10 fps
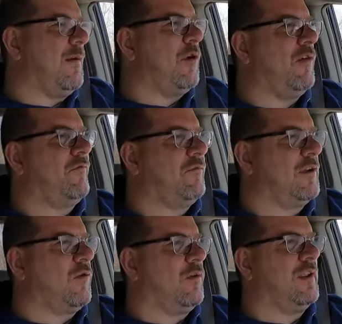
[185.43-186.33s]
I'm all for
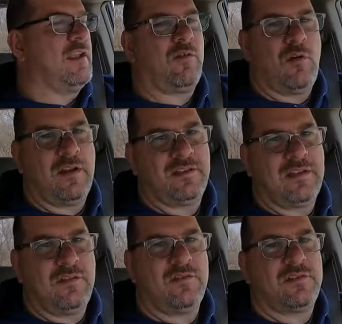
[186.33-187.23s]
recording at garage
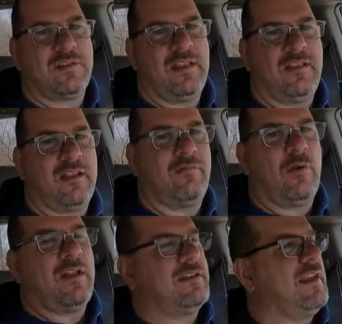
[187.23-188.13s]
sales and like if
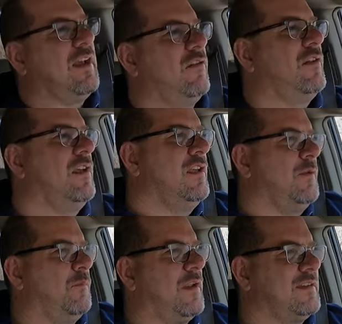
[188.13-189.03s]
we're out of town,
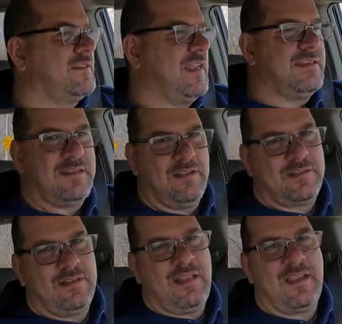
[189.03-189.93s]
but estate
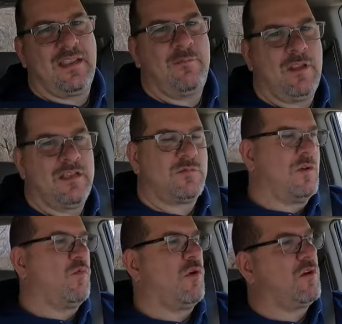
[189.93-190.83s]
sales in Lincoln because
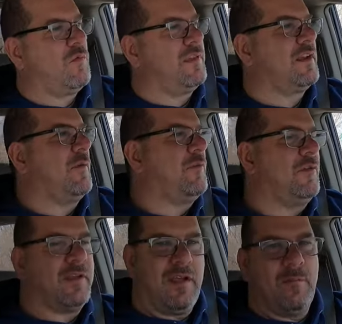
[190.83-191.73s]
we work with a couple
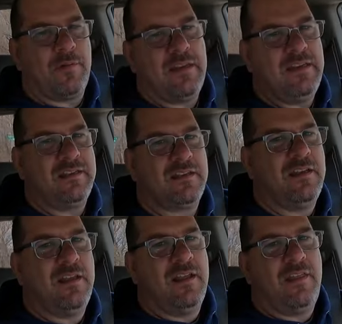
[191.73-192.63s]
of the companies
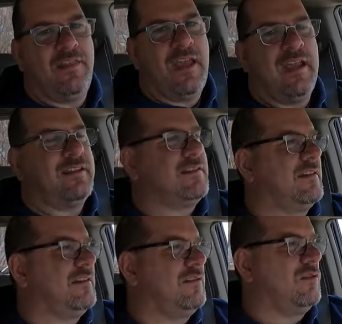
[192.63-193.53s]

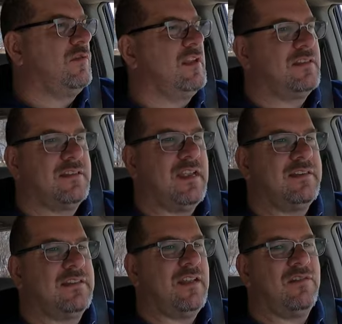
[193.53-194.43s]
that do the
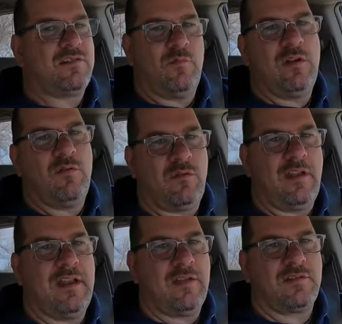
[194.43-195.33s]
estate sales and we do
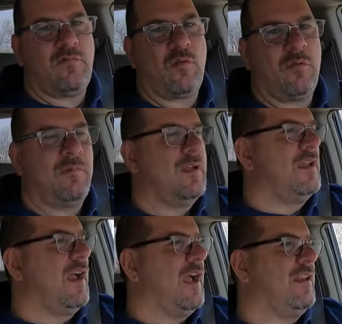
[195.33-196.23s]
cleanouts for
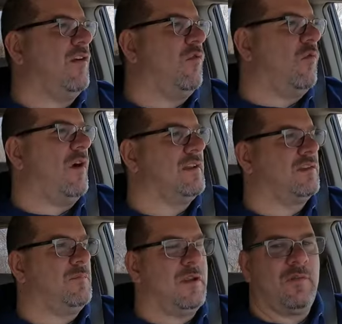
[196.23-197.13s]
them. I don't want
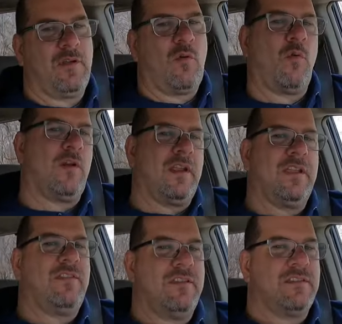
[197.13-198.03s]
to be
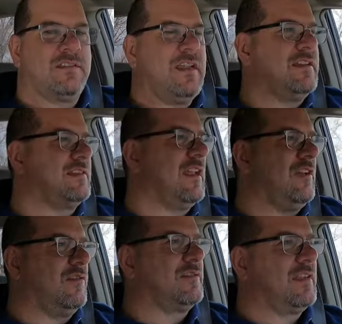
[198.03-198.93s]
recording in the estate
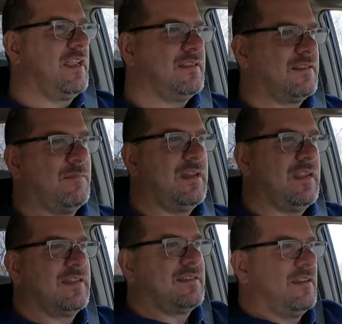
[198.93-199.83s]
sales in case
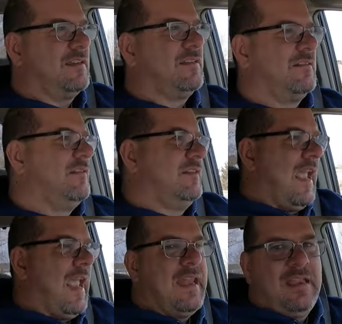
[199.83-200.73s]
somebody gets a
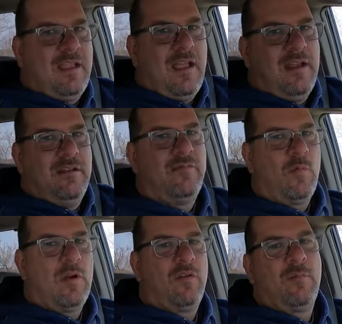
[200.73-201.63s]
any kind of
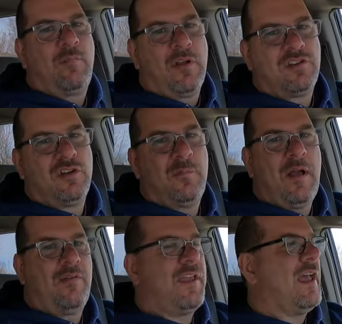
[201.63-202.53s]
weird impression
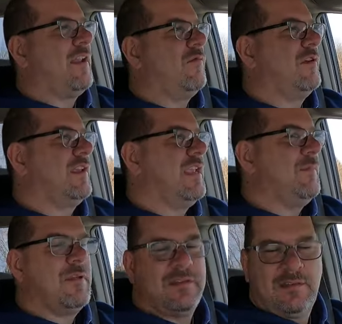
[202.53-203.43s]
about that. I want to
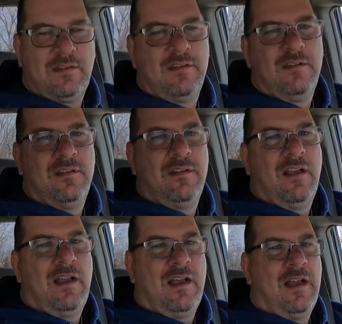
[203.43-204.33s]
keep it,
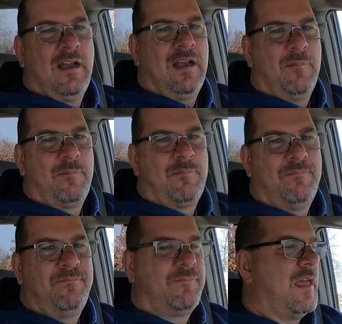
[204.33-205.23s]
uh,
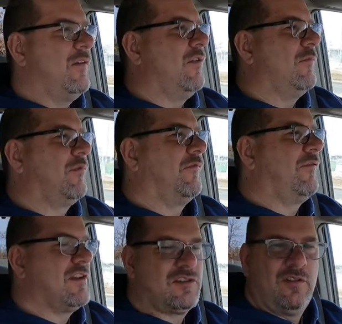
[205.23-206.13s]
I don't know,
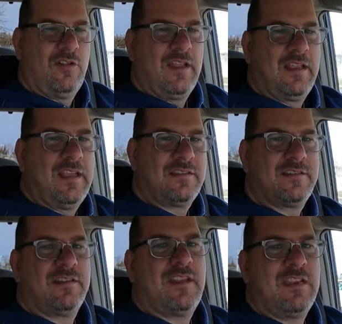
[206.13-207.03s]
professional, I
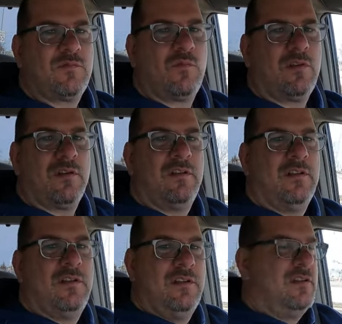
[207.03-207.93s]
guess, in case we're
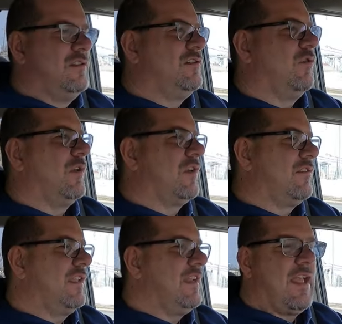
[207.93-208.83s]
doing a
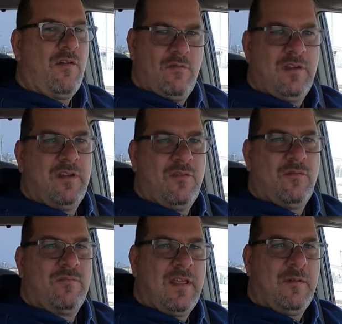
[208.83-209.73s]
clean out, you
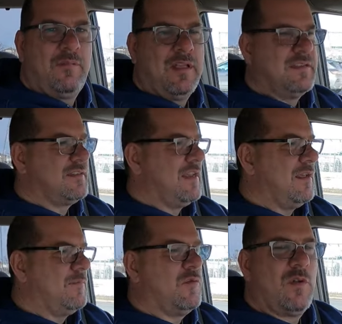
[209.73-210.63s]
know, at a place,
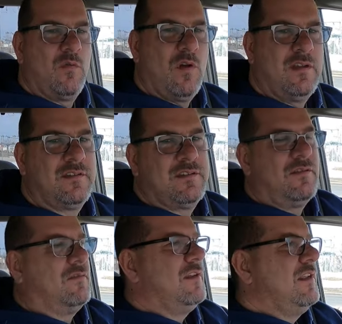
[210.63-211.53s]
end up doing one.
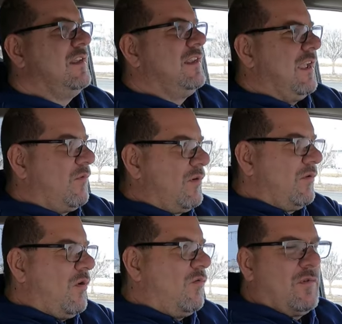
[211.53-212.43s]
So, yeah,
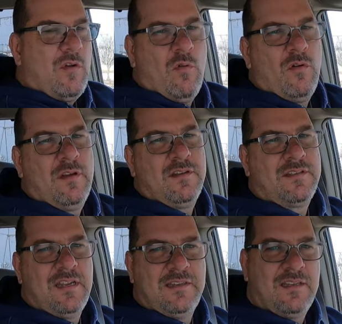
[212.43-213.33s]
we won't record
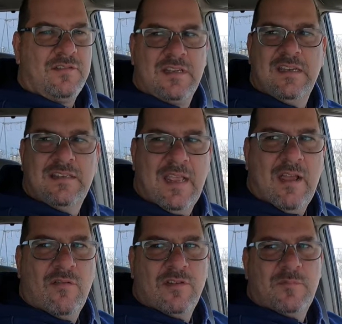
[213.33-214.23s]
estate sales in
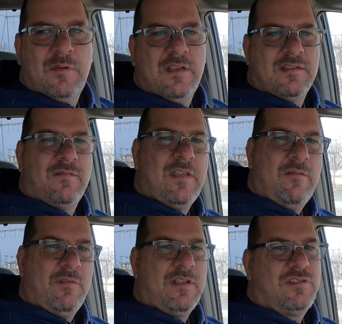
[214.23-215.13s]
town just because of
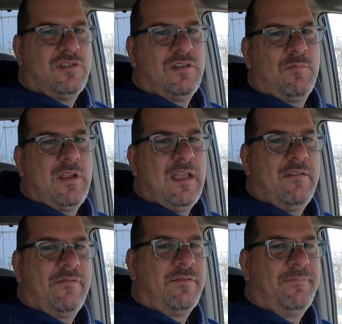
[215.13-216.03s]
that relationship we
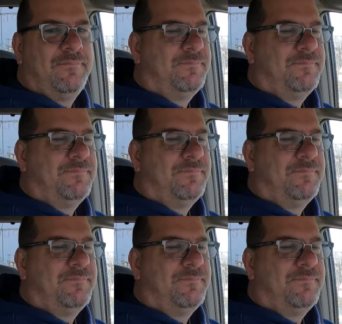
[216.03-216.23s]
have.